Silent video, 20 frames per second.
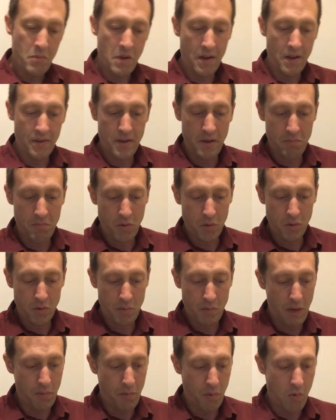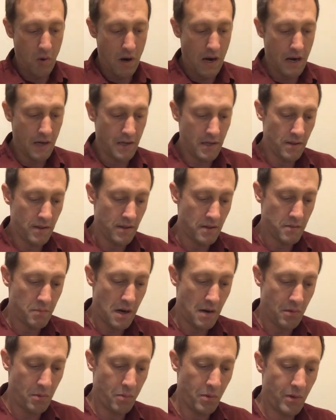I think most people watching this
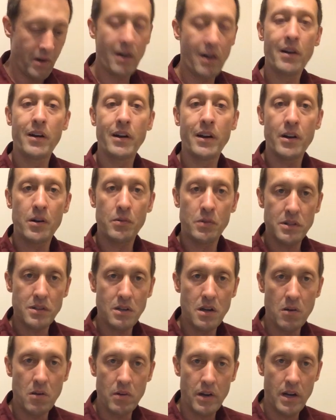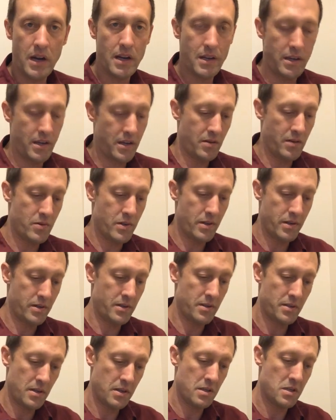probably already know what's going on
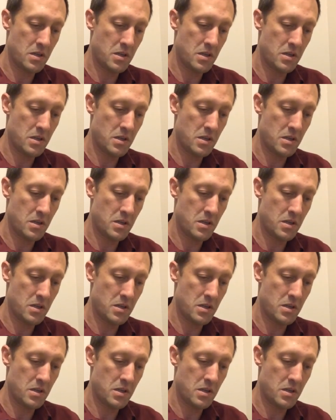anyways.